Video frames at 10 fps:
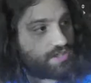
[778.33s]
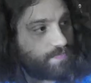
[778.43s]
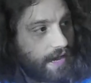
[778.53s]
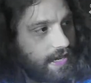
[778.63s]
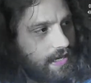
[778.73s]

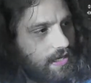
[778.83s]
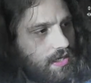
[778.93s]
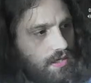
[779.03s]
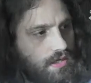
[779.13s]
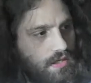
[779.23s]
buy it?
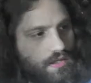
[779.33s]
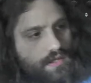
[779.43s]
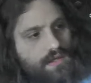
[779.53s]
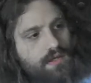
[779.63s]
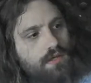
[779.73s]

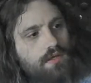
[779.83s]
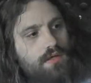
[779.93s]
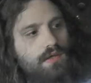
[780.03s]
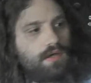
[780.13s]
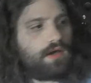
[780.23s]

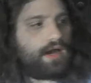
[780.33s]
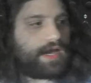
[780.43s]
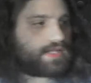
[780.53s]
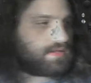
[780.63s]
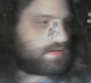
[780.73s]

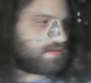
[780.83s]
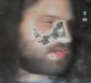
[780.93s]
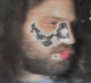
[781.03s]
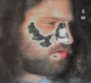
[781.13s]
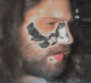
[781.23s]

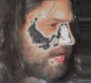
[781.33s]
Did you not